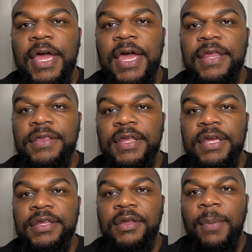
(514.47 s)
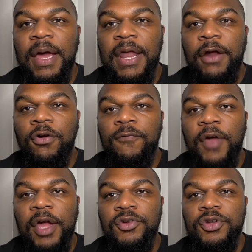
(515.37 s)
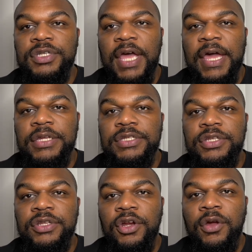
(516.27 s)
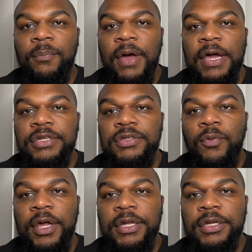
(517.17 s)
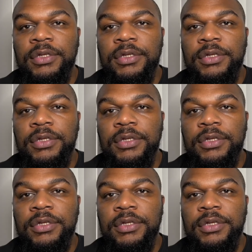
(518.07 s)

and then the bilateral factor is added to their combined rating.